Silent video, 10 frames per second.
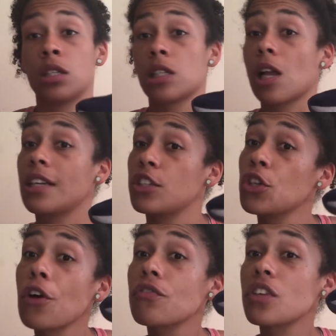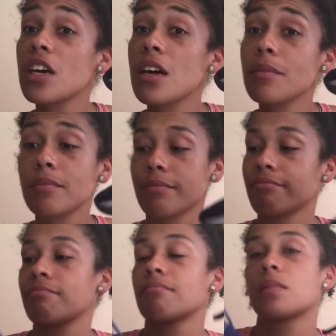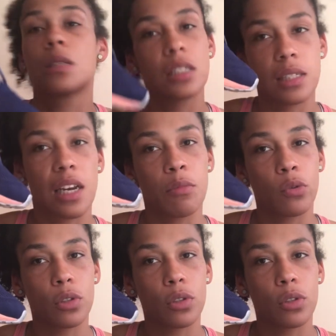slightly softer, slightly more